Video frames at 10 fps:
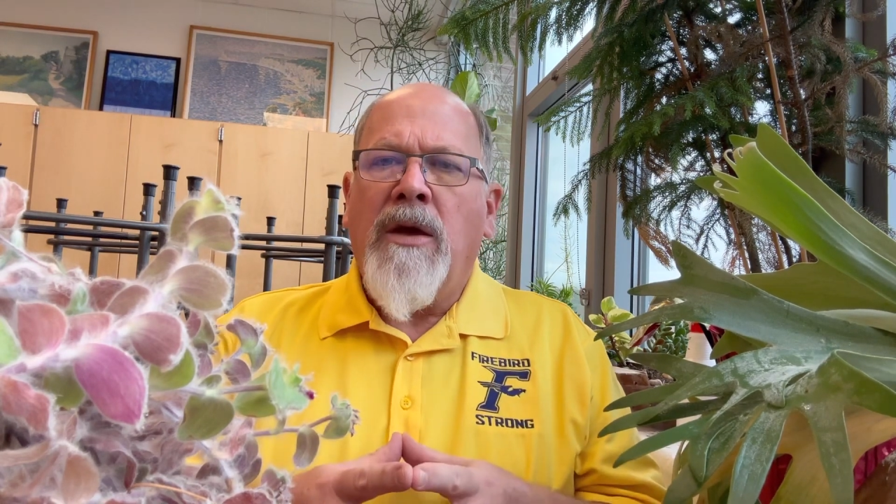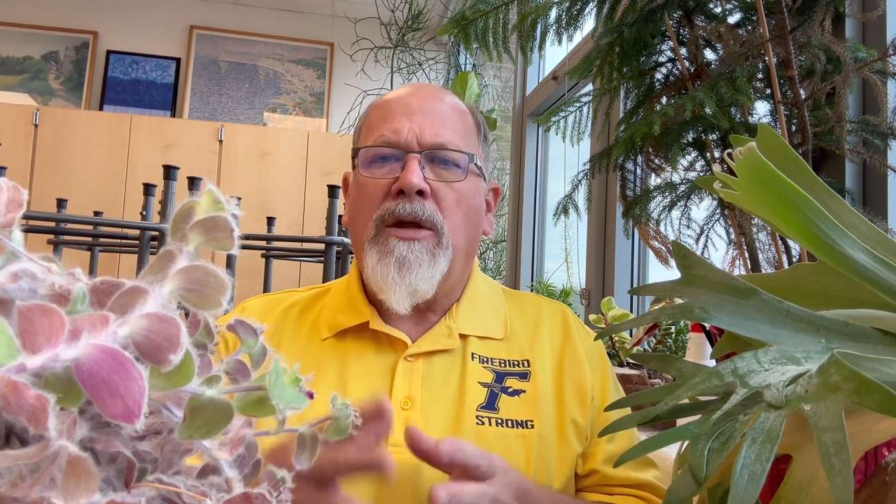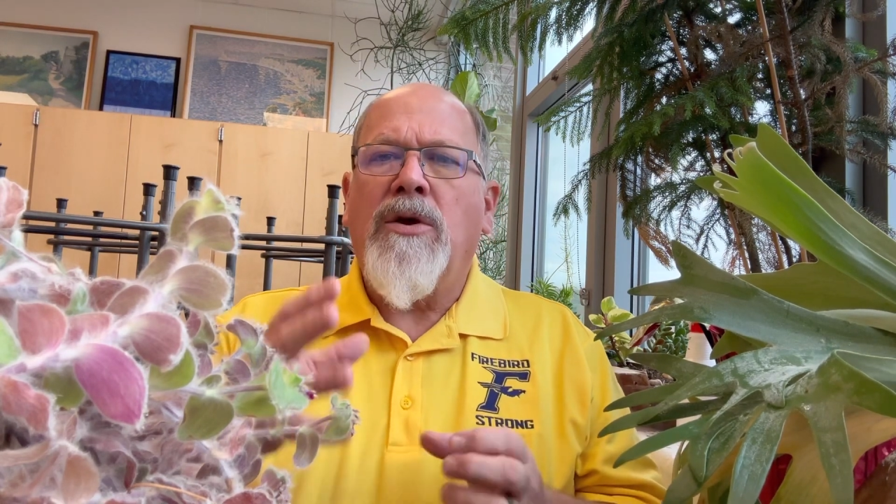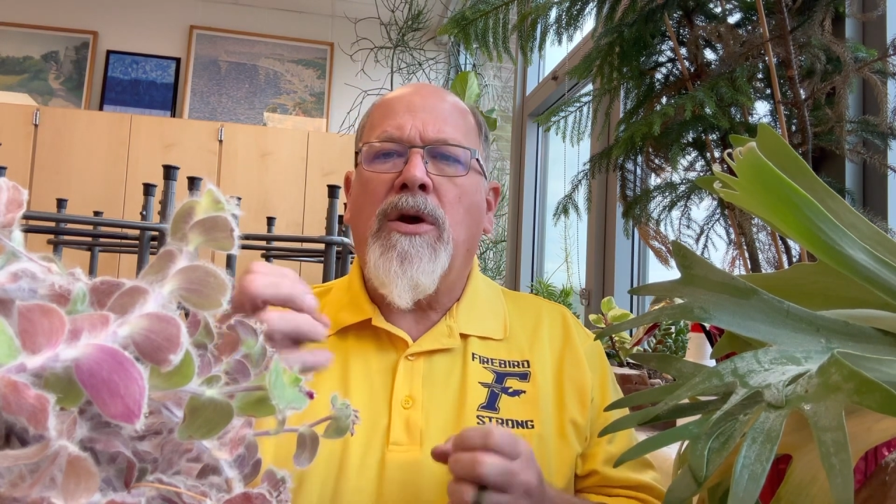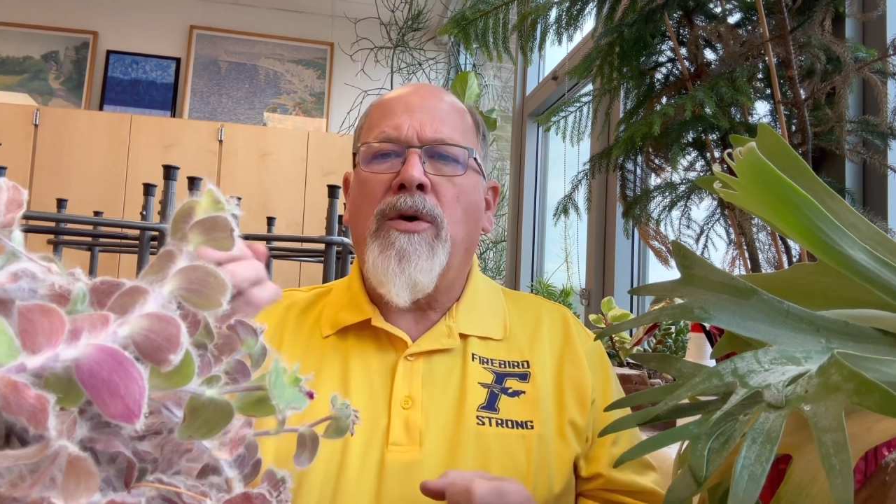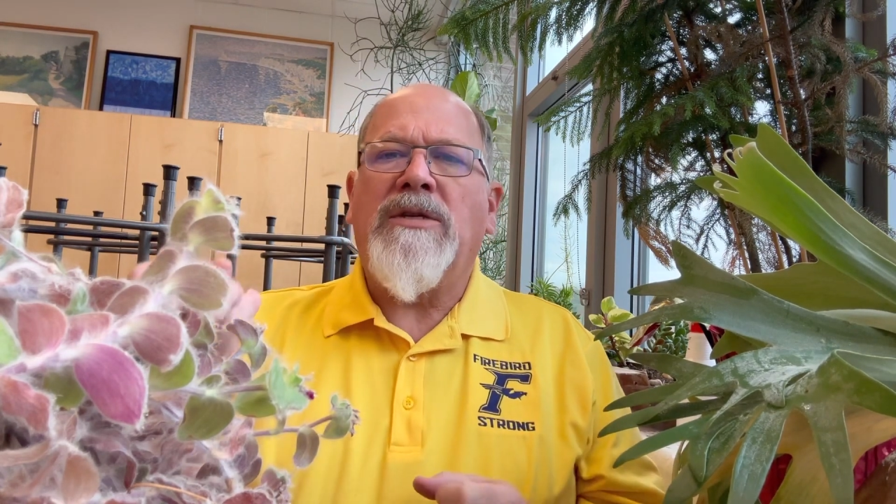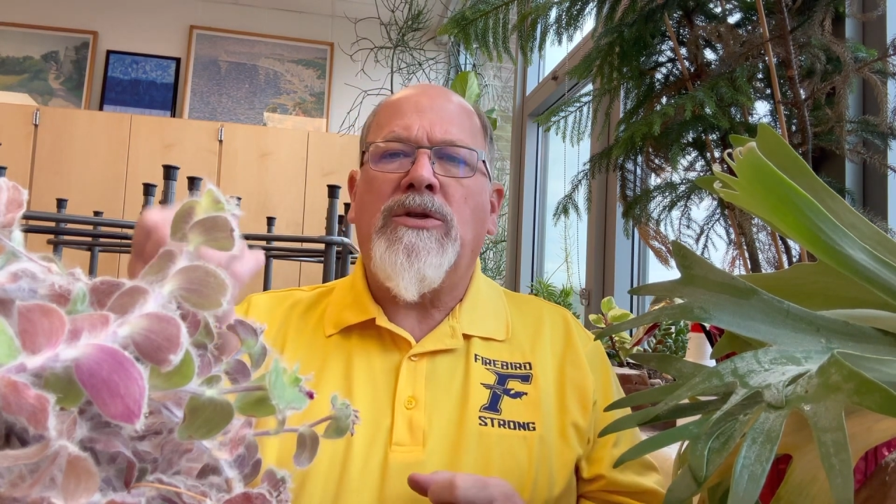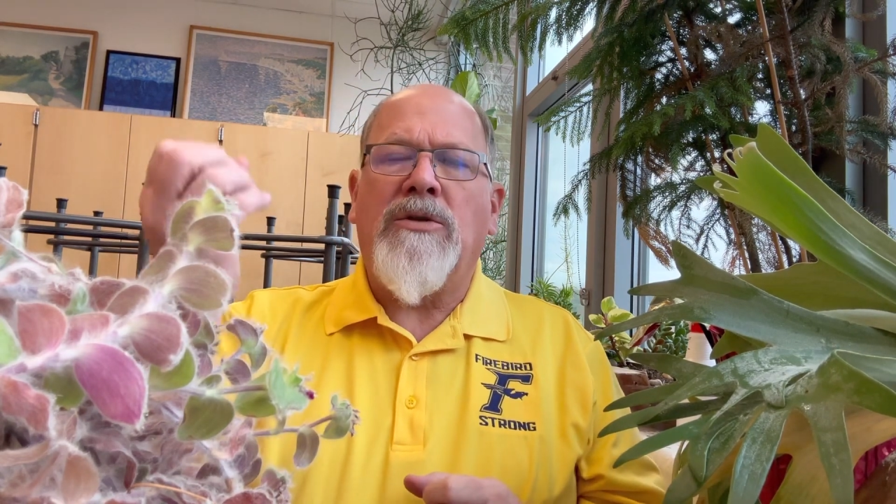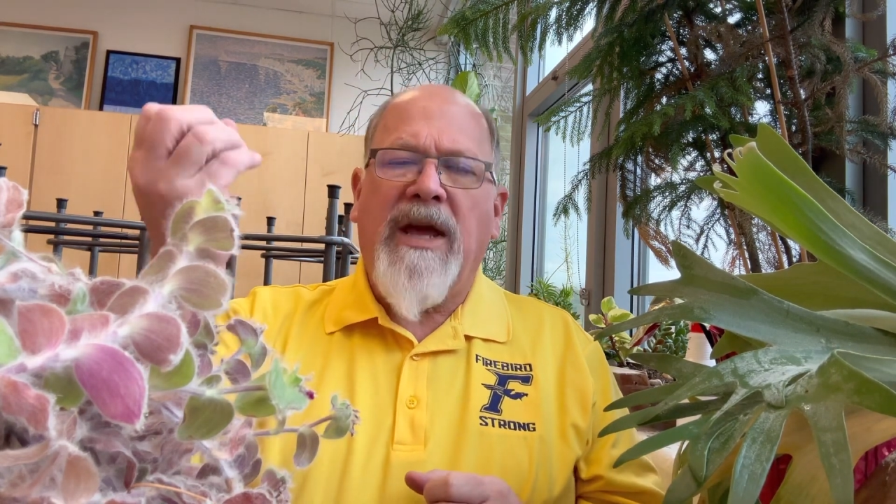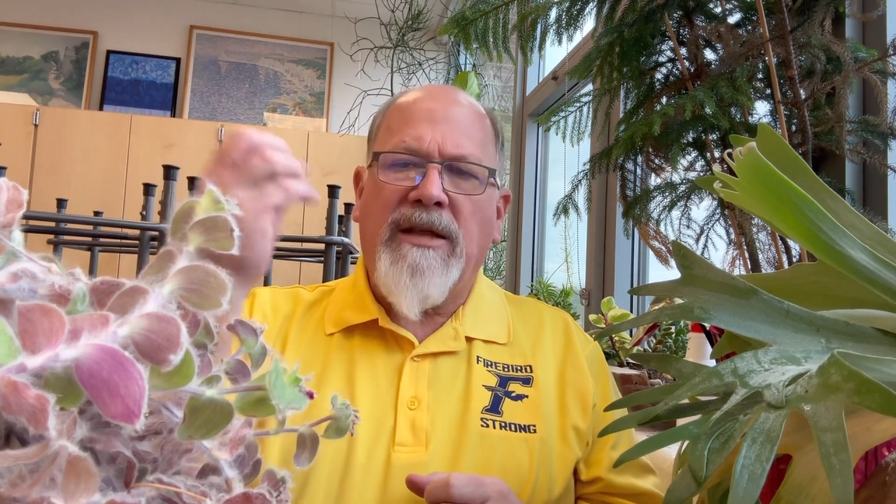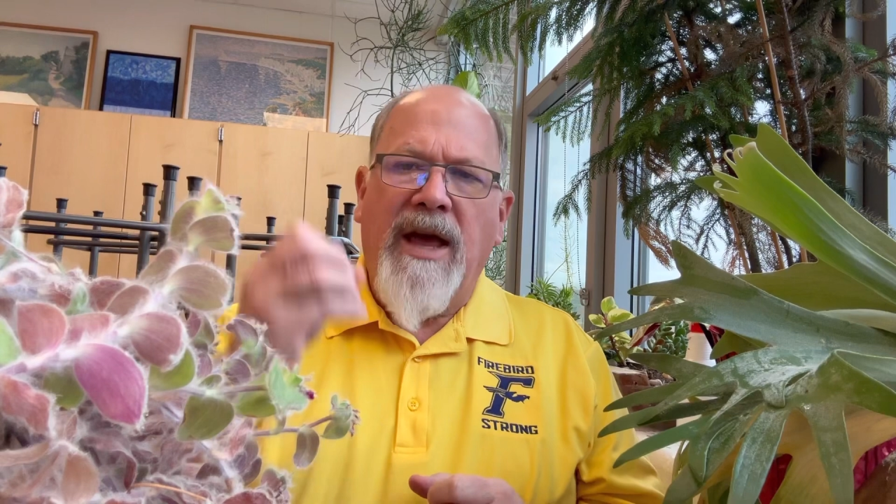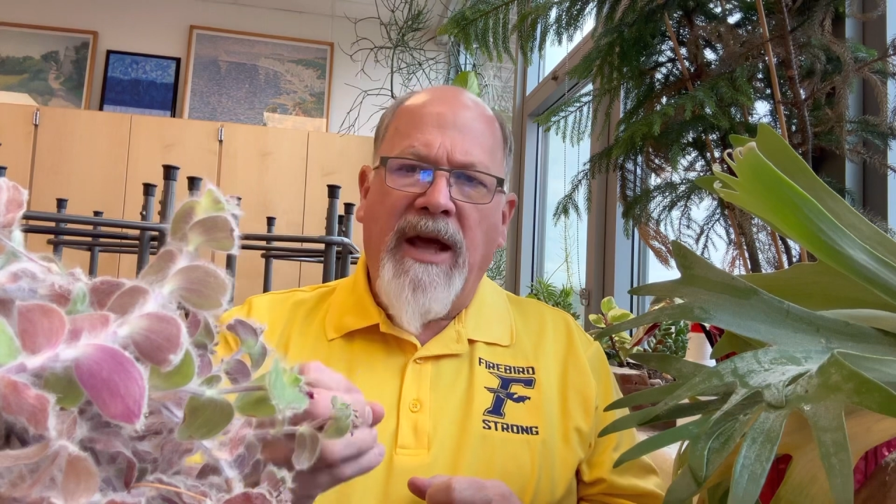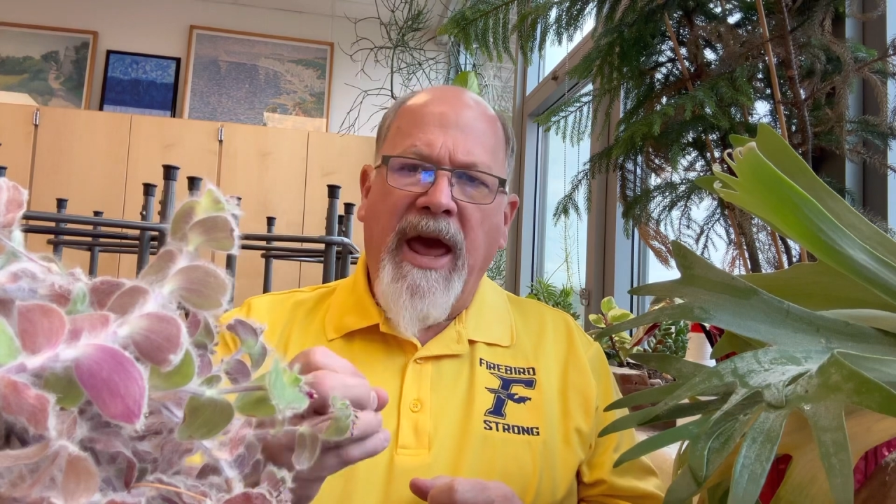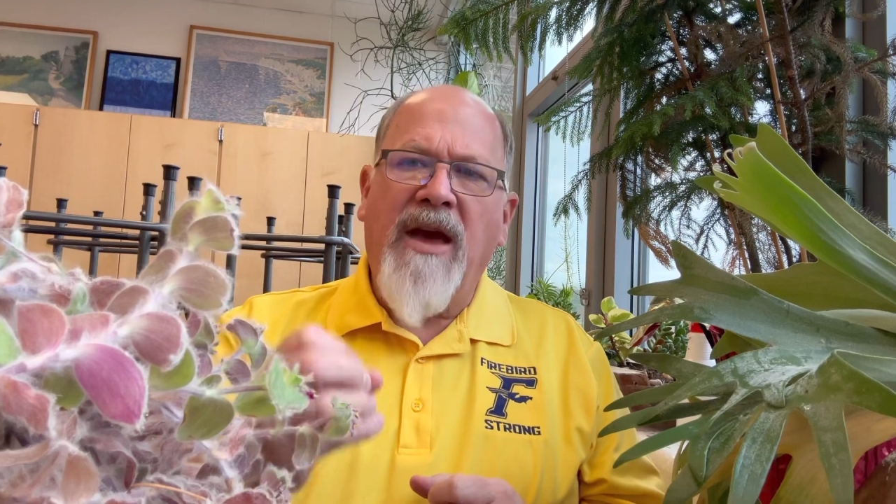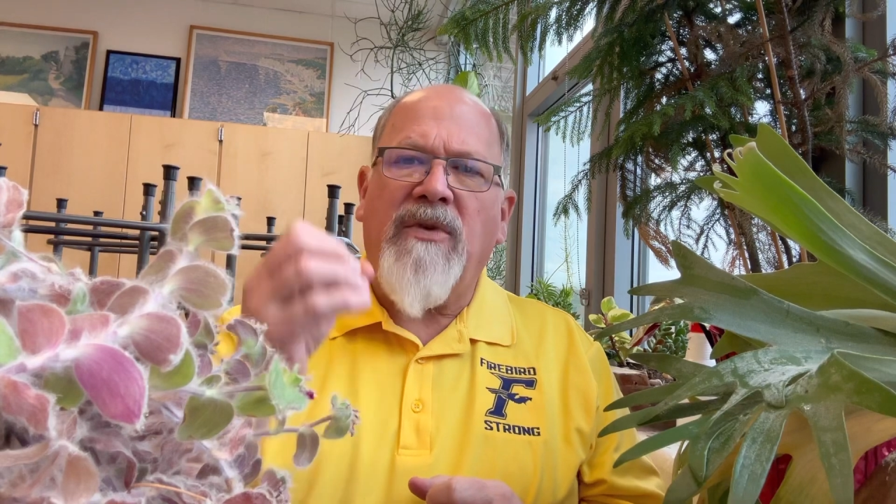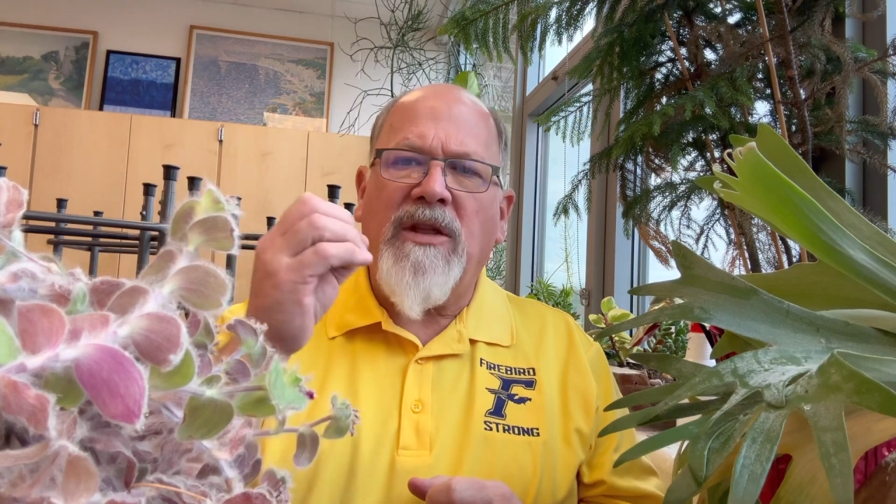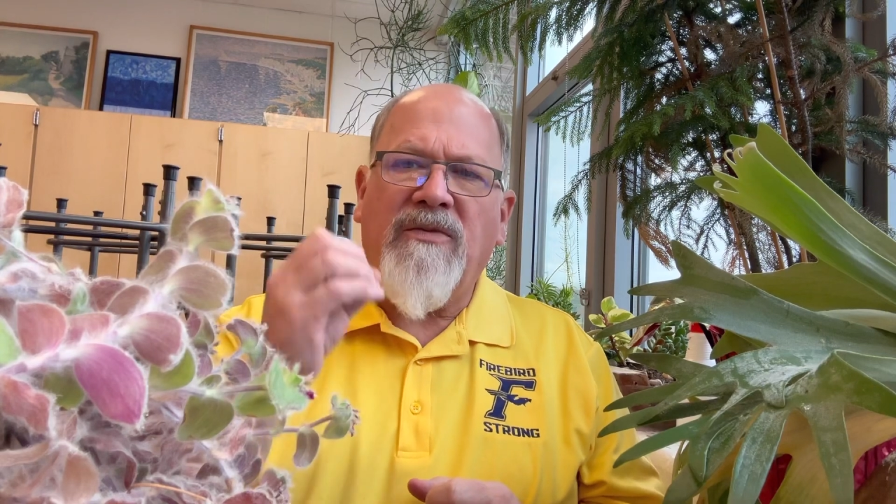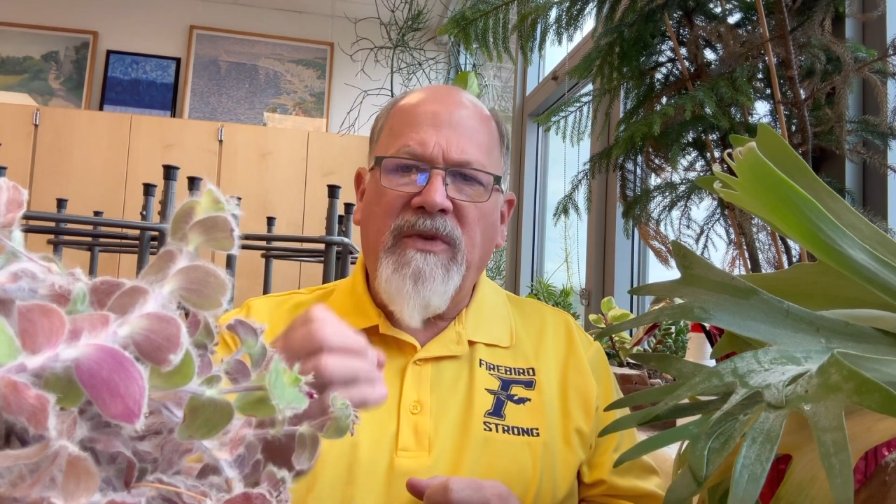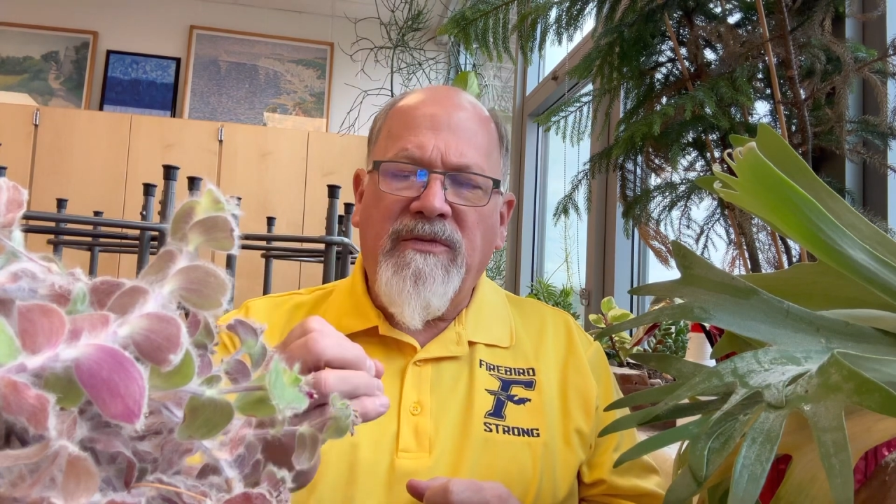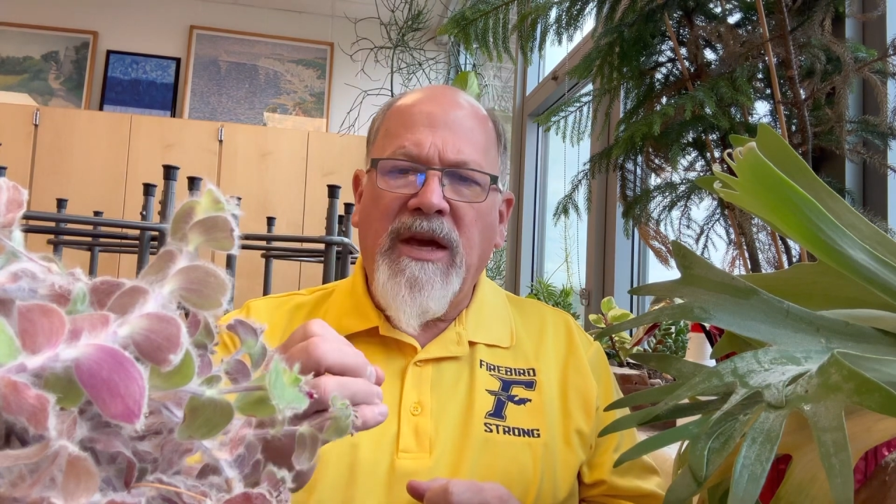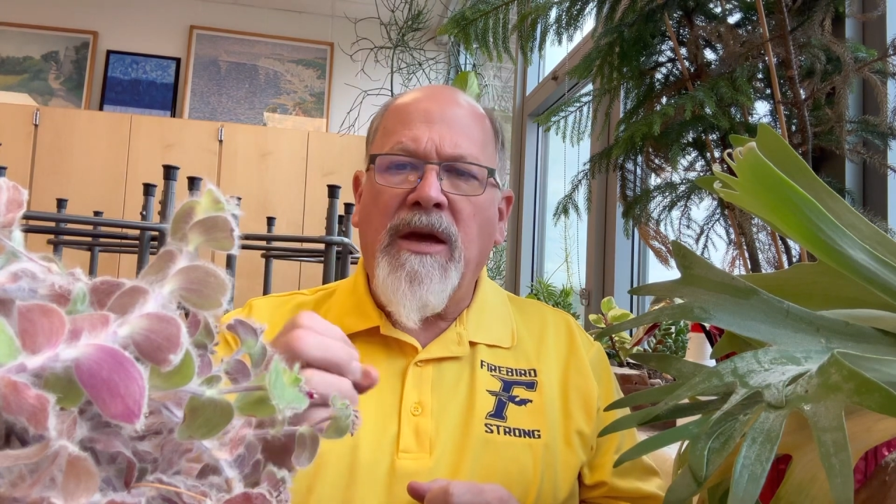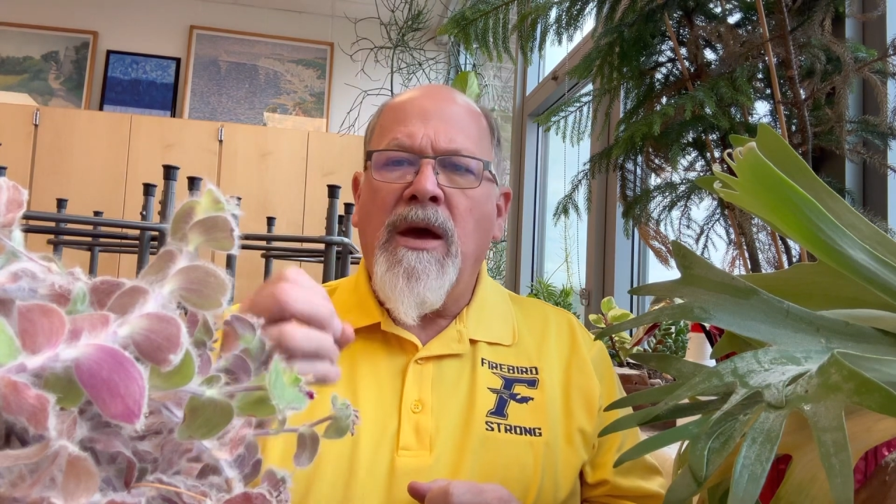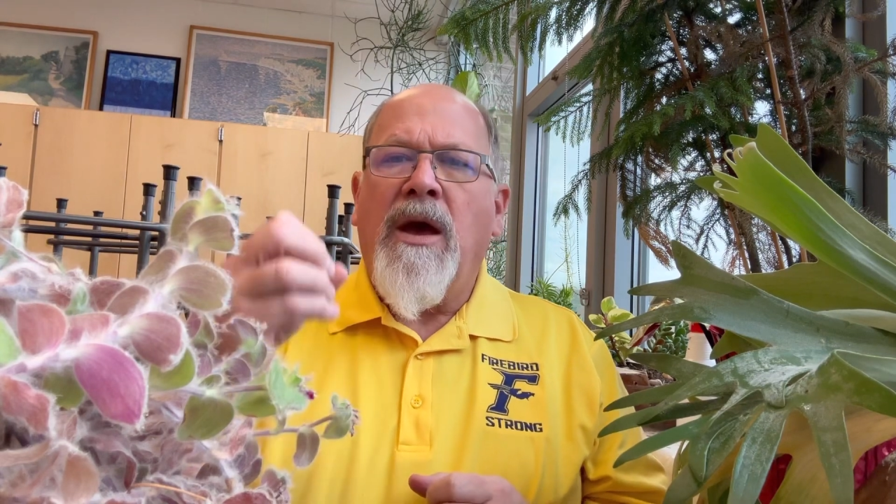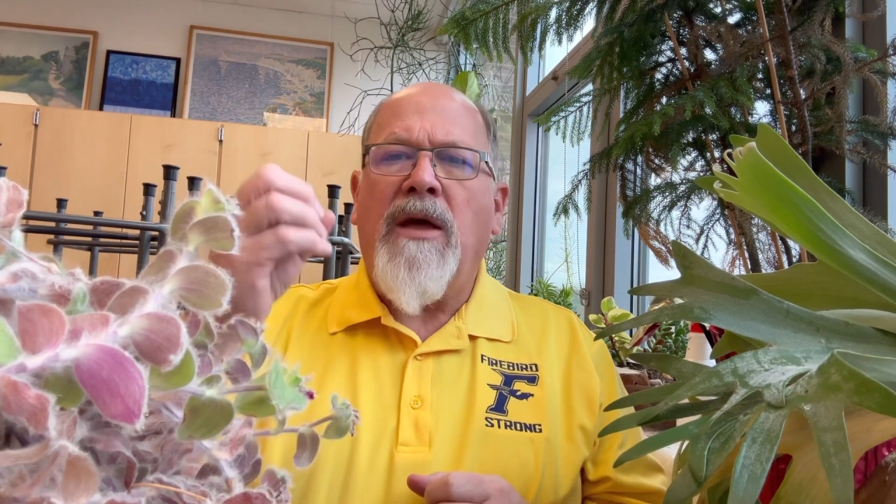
then you're going to take that half, and that's 50,